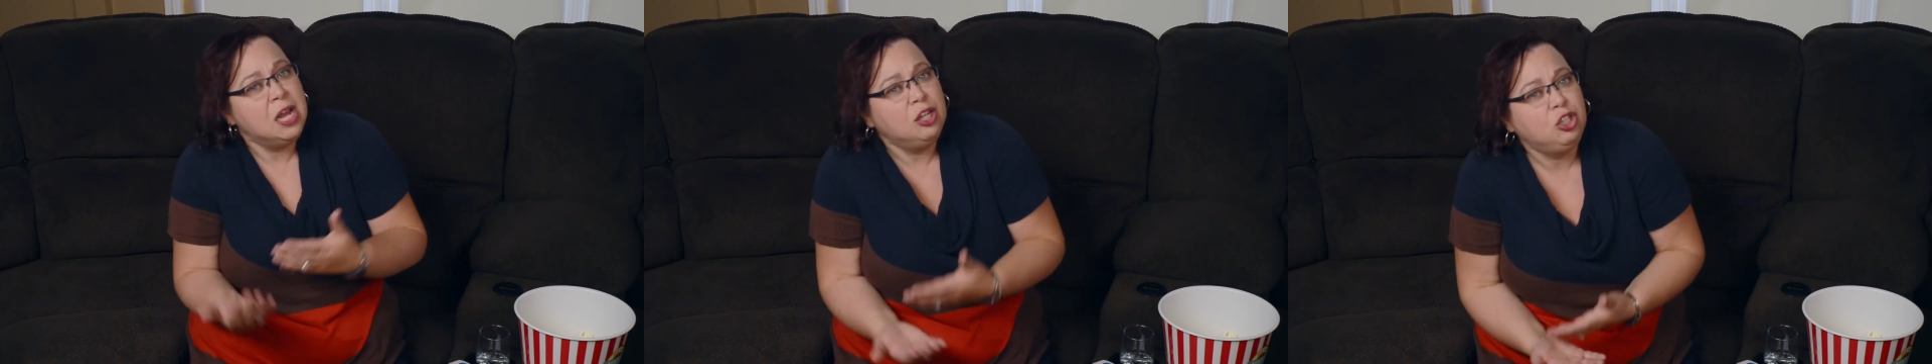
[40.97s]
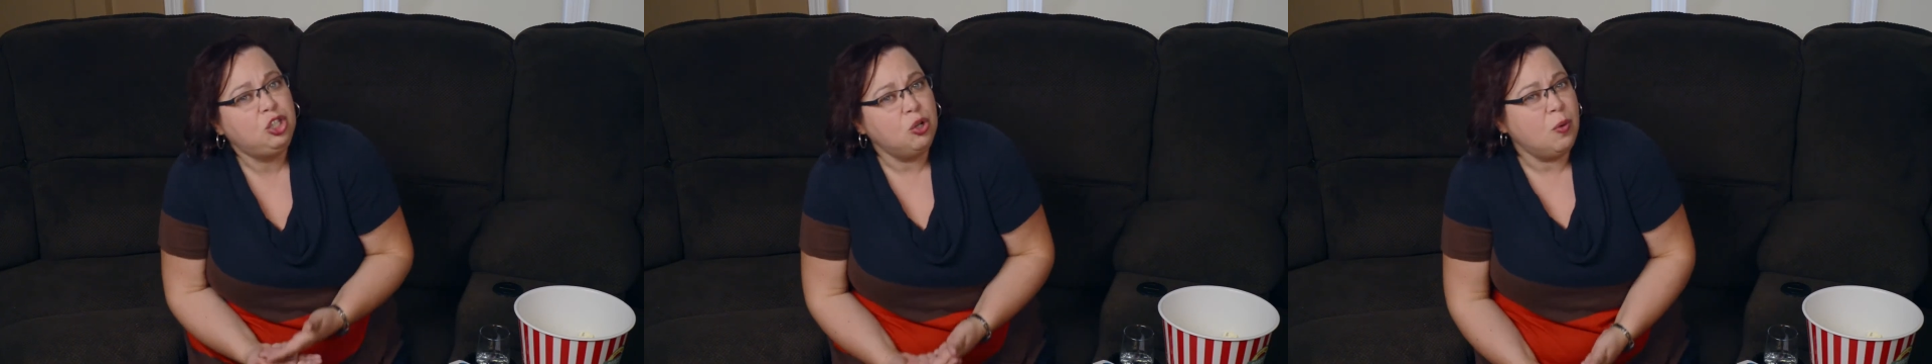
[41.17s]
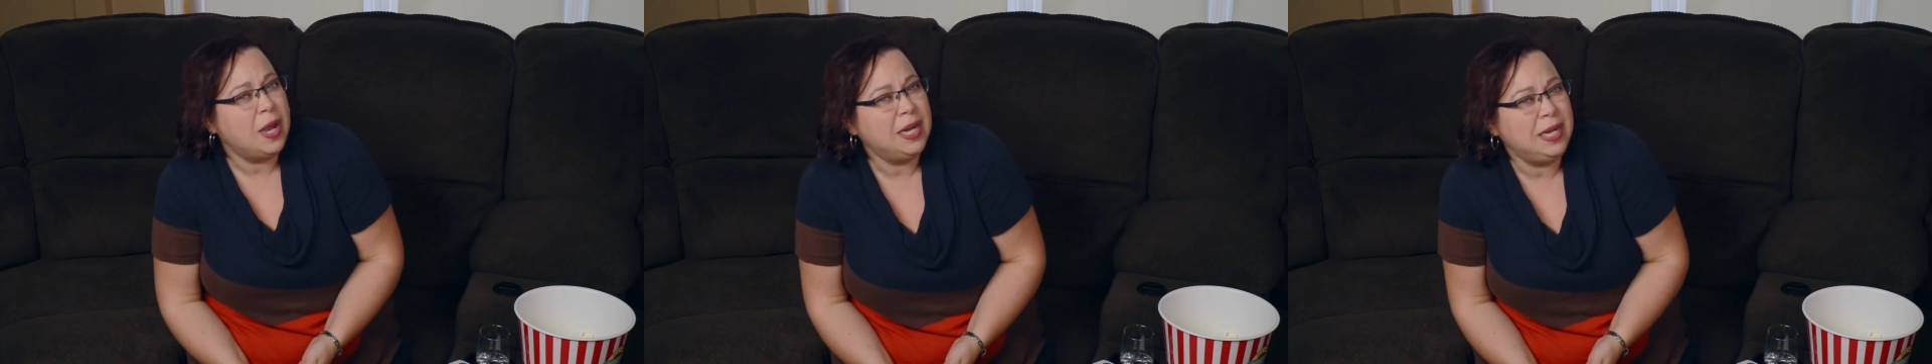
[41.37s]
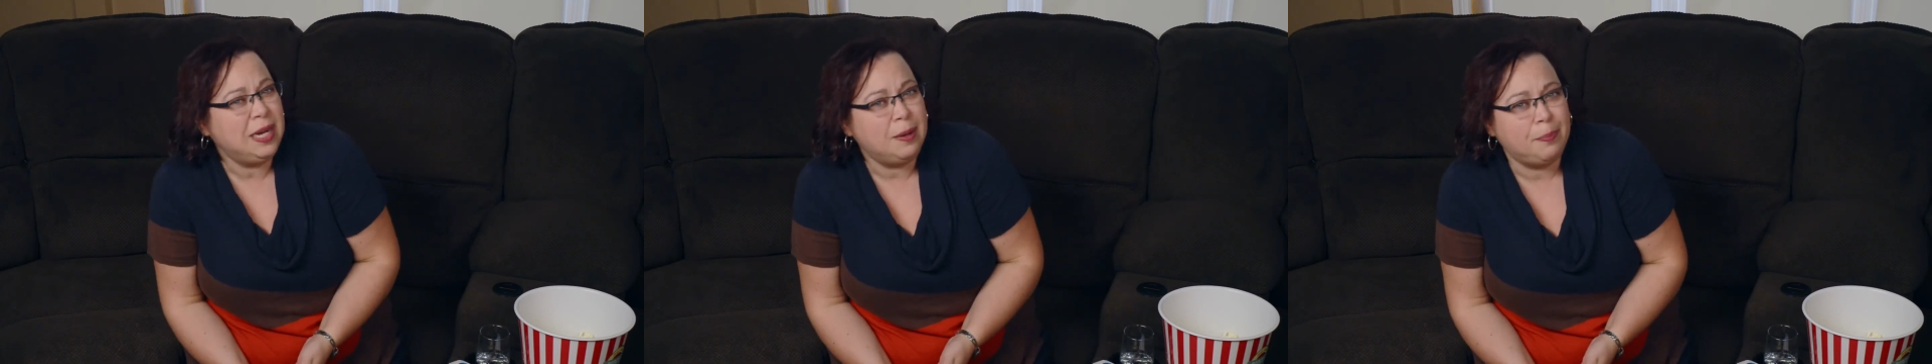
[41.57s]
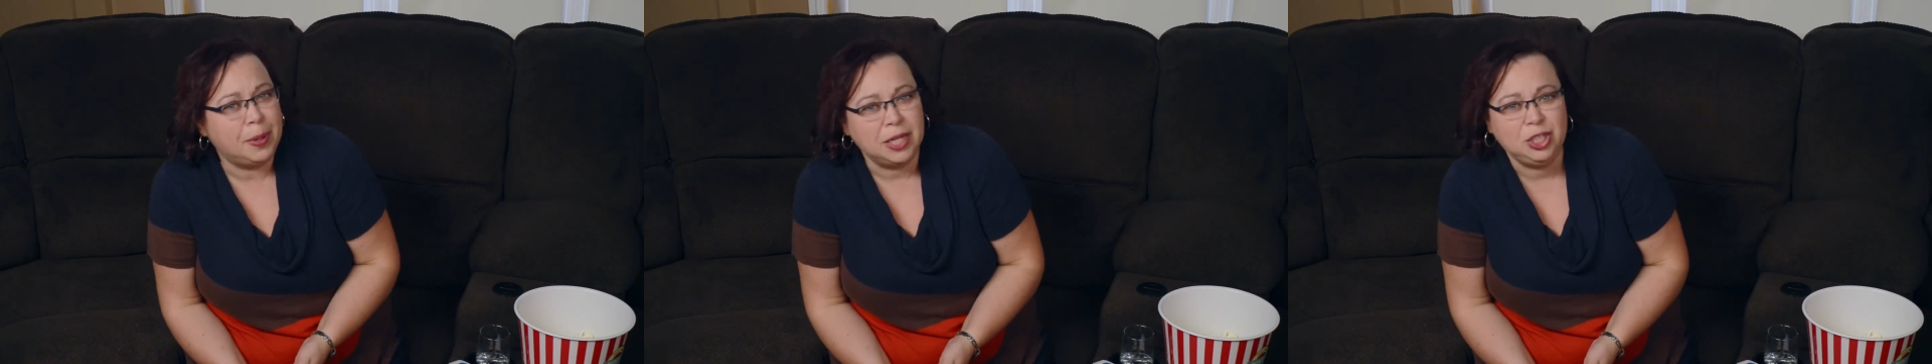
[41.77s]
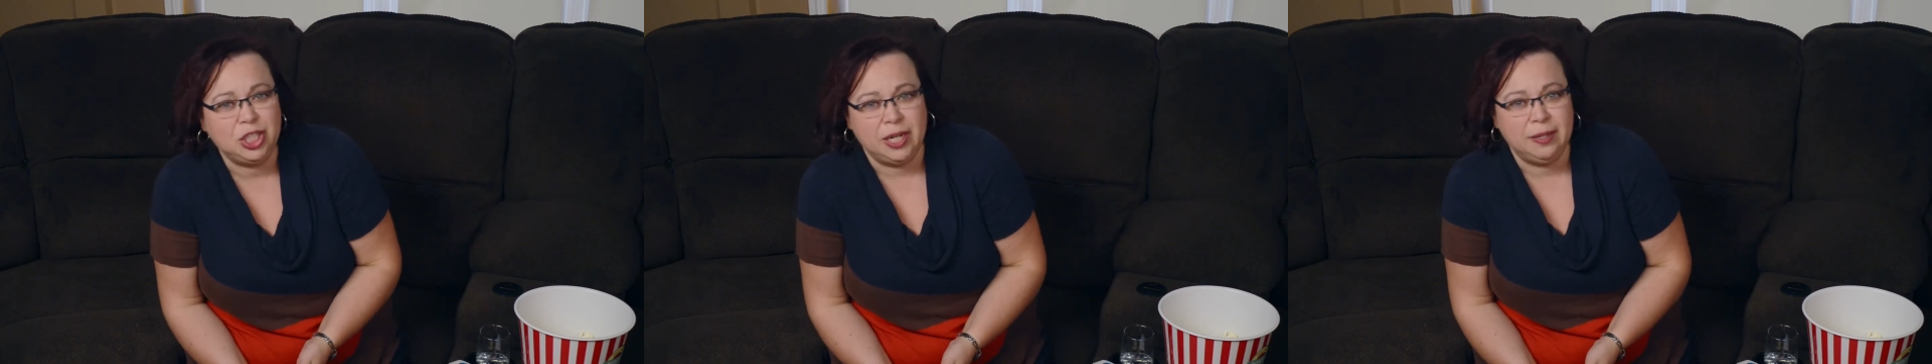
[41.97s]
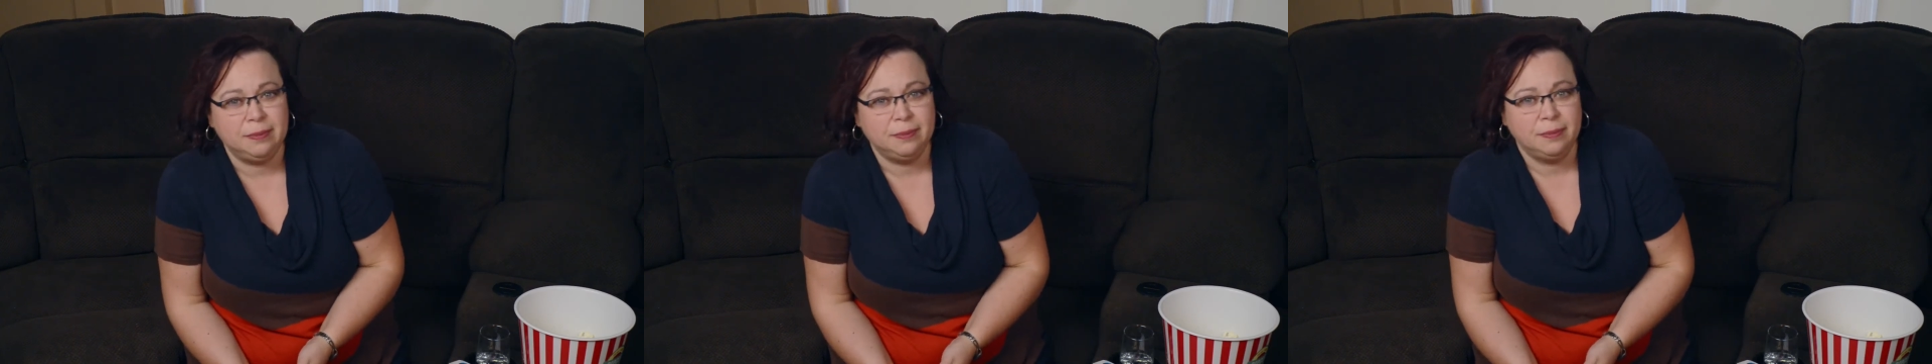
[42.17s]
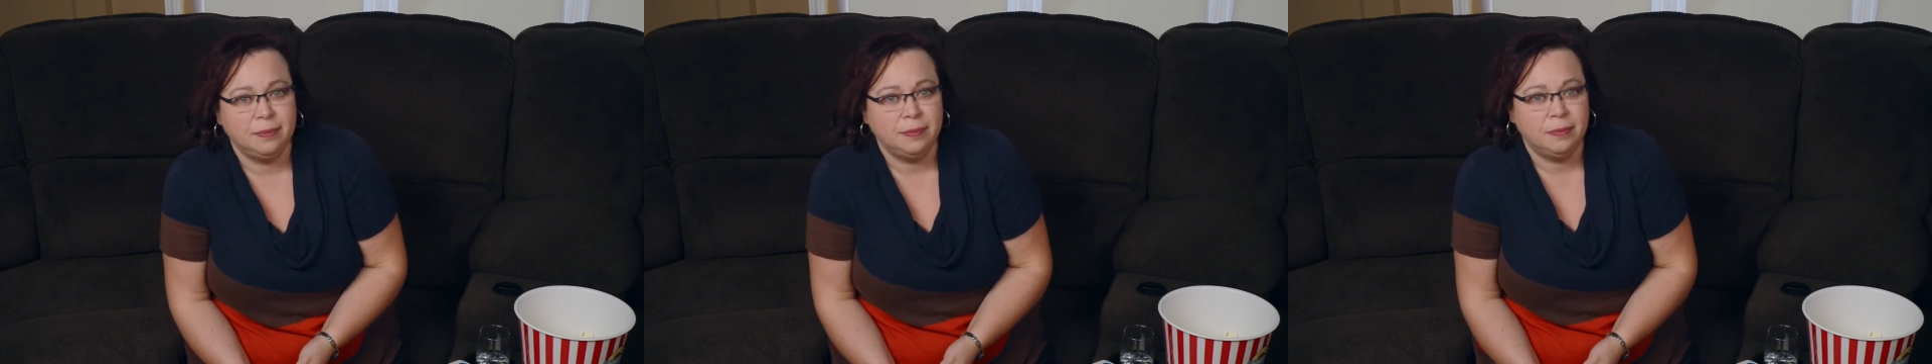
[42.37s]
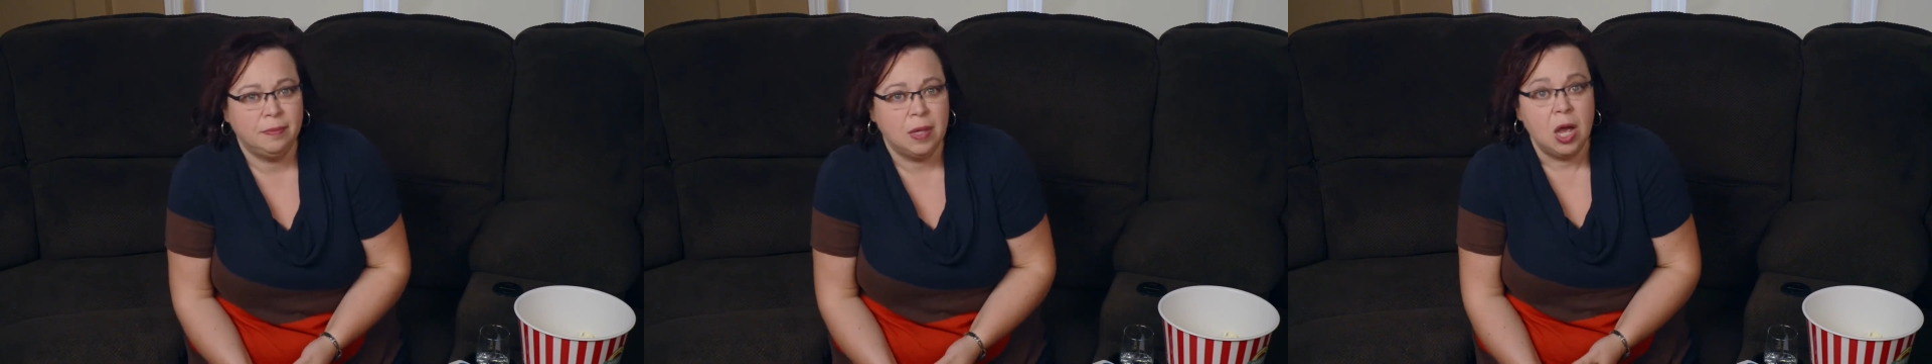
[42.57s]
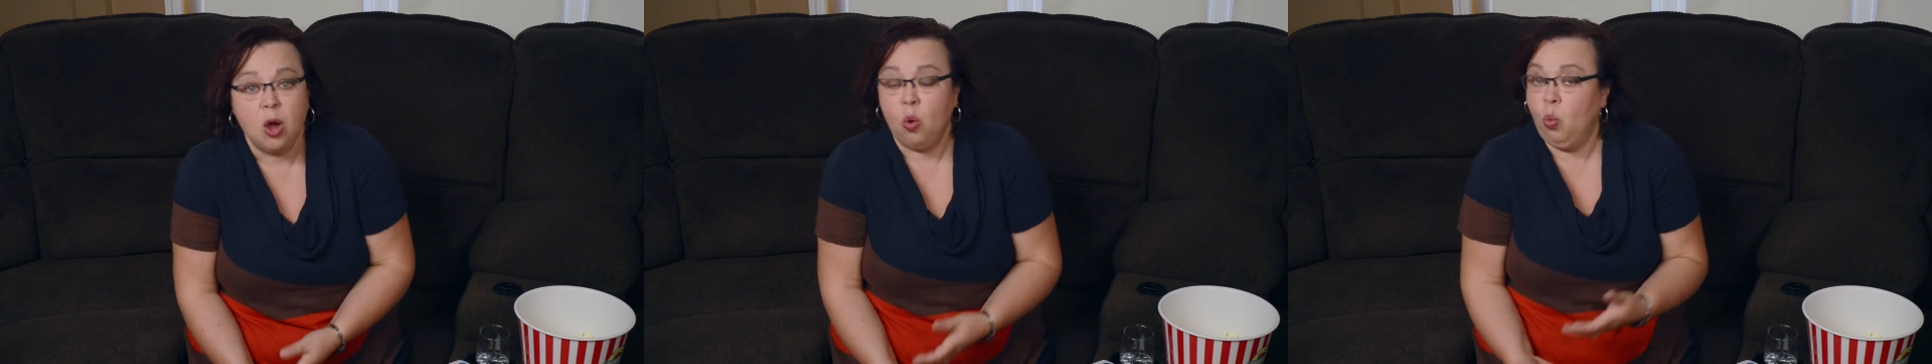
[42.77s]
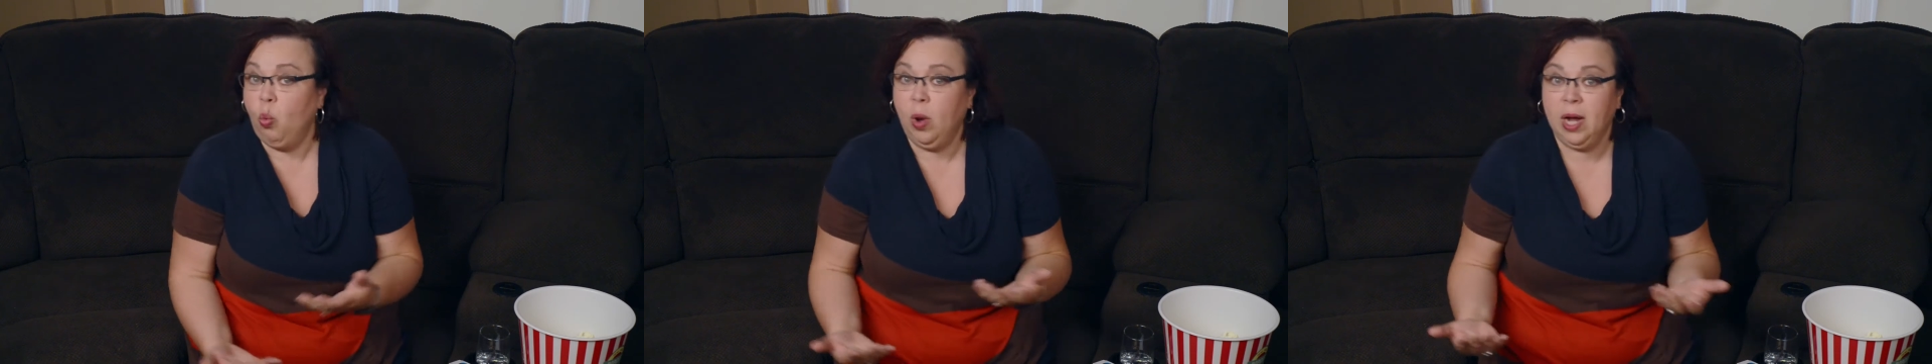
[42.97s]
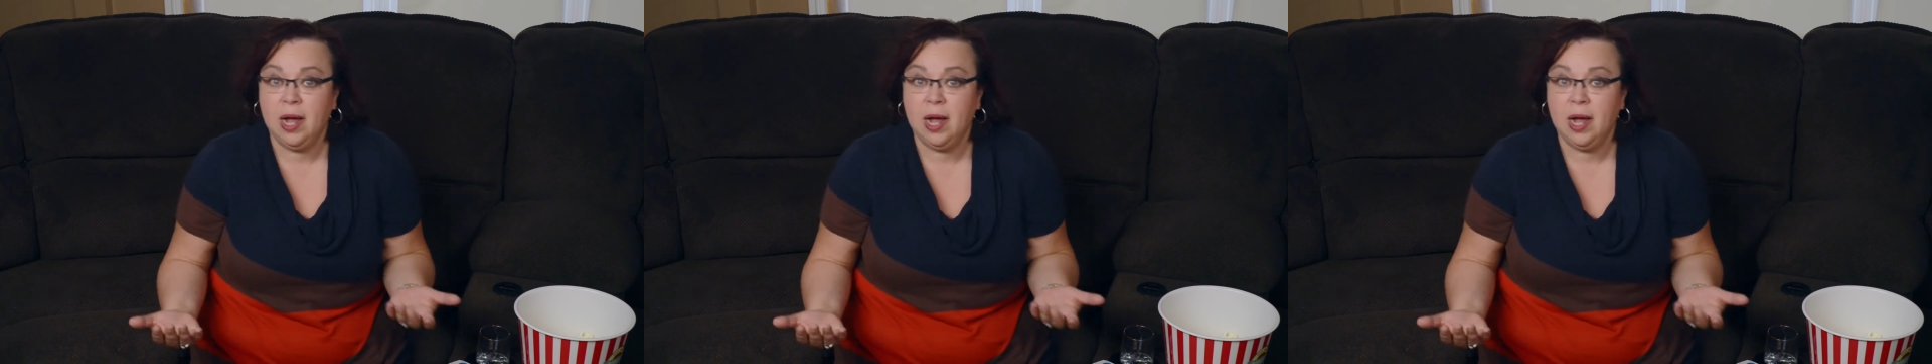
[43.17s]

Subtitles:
Do I need a budget? What